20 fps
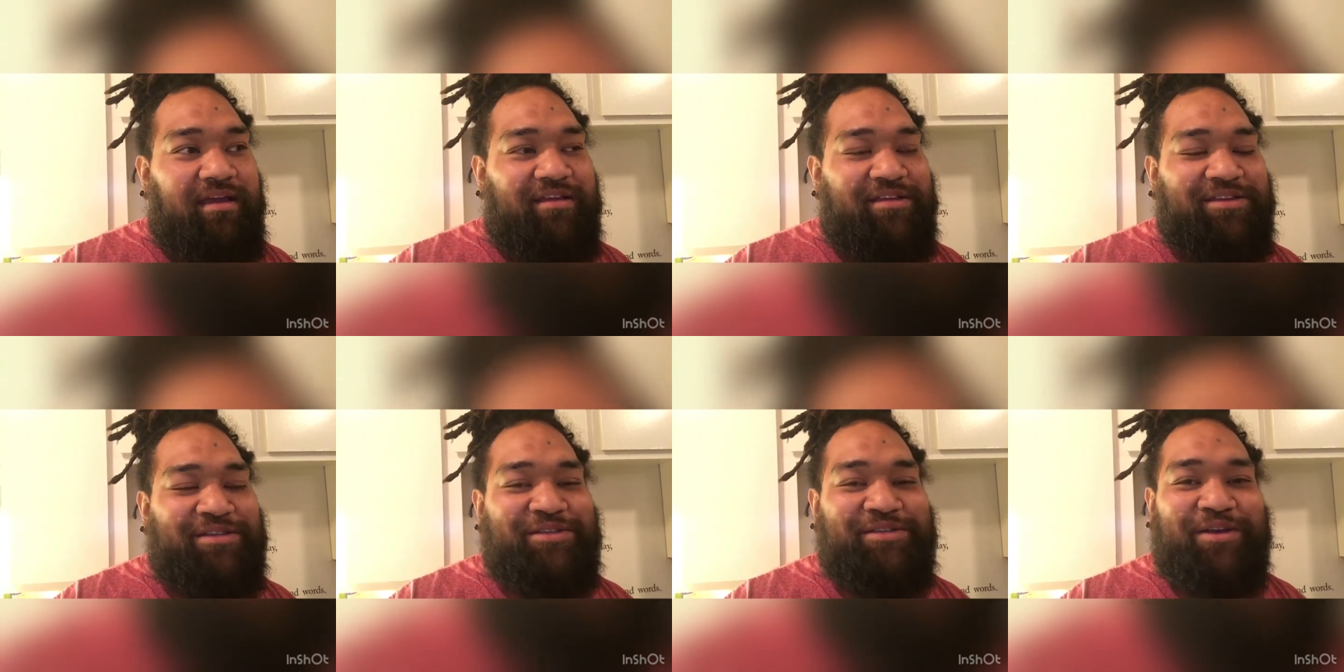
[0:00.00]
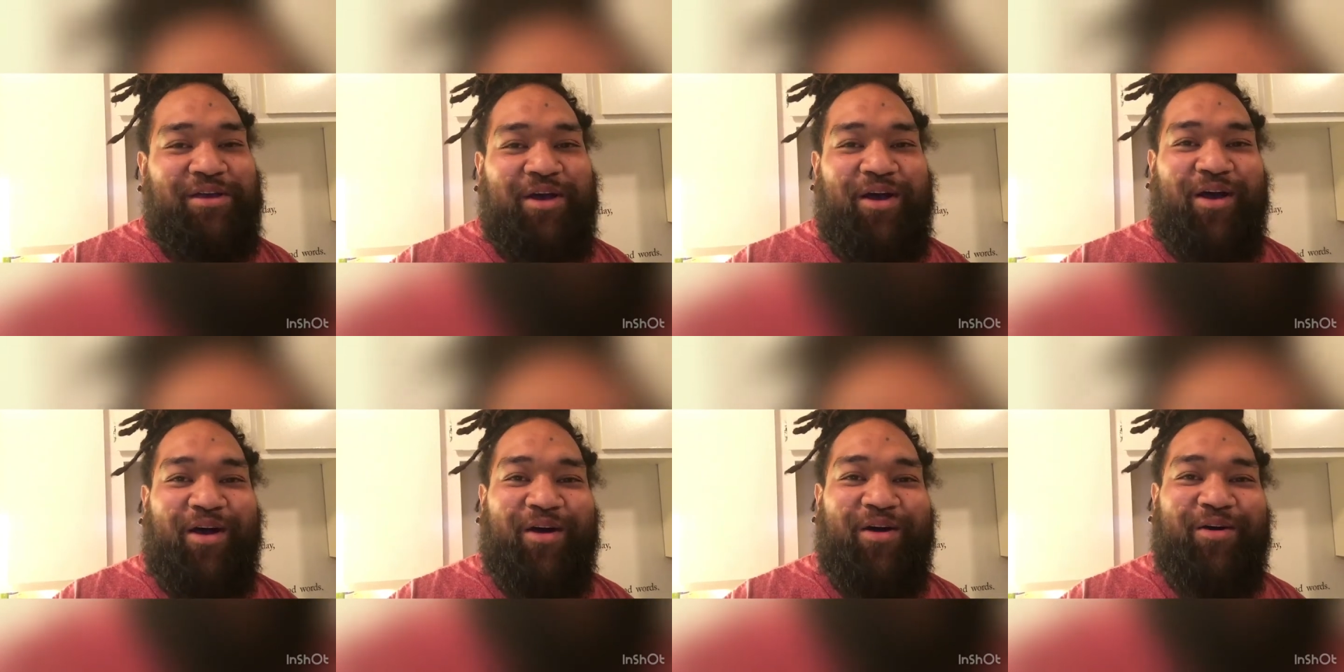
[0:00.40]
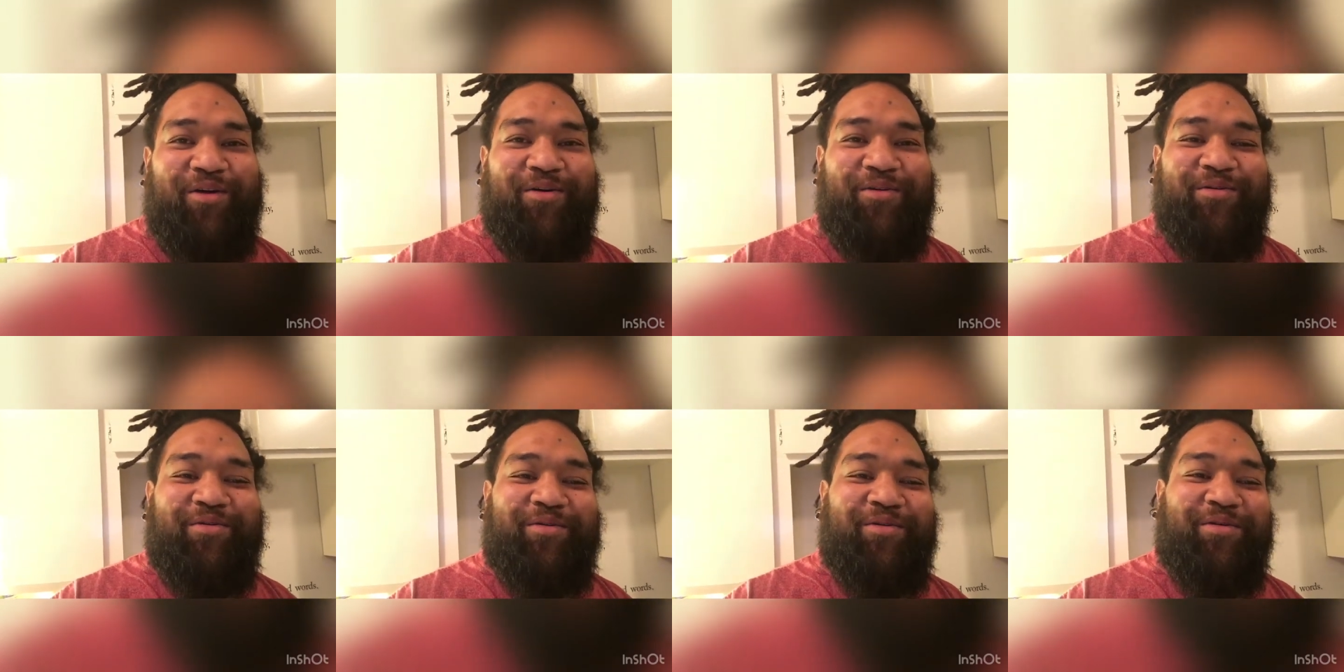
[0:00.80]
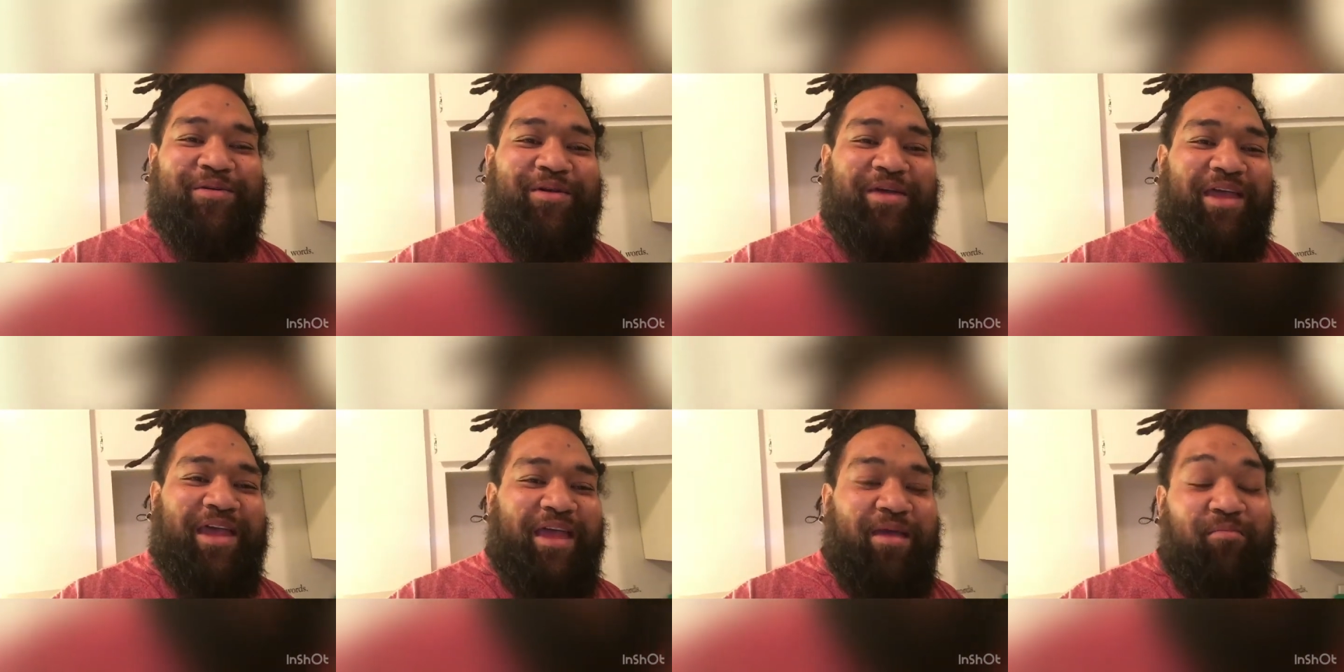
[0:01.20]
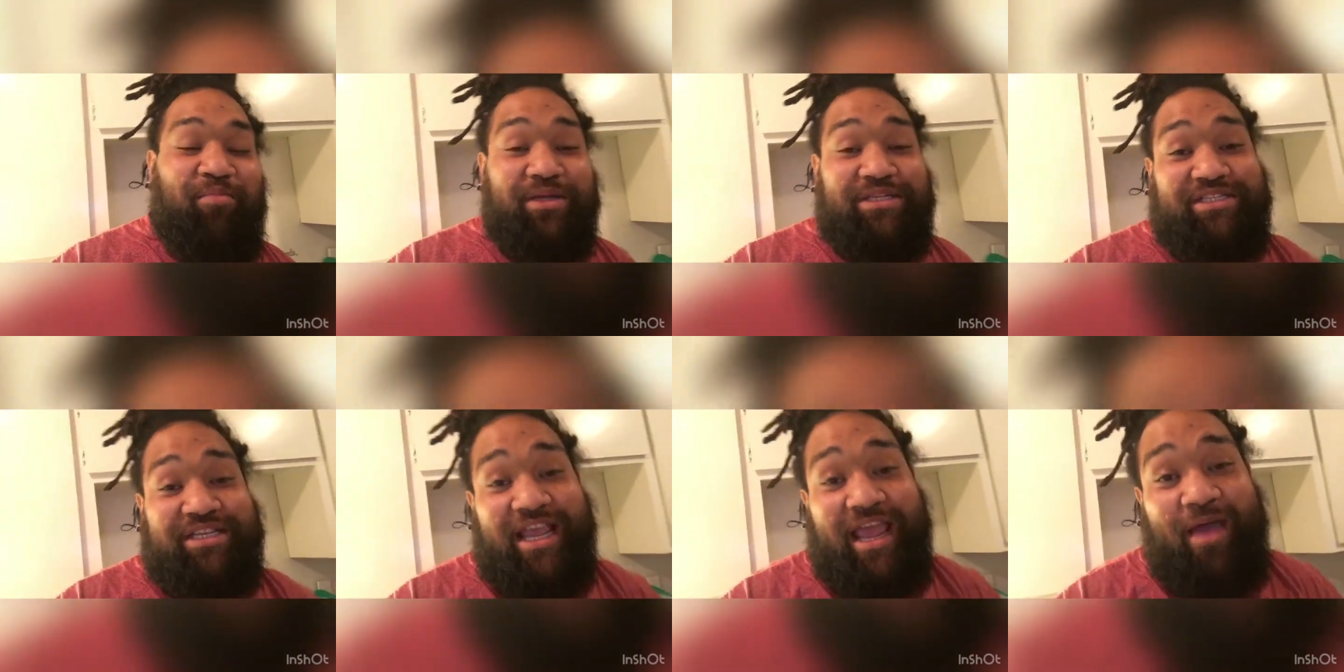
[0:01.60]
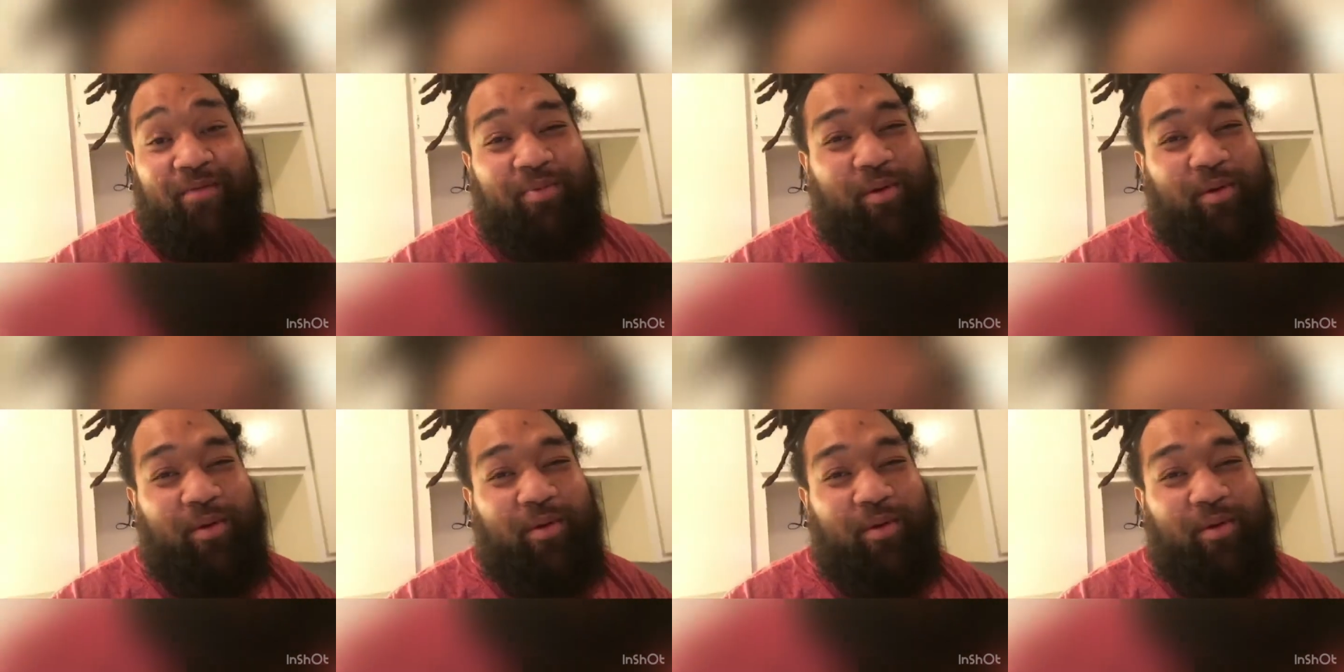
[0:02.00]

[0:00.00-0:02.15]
So, but yeah,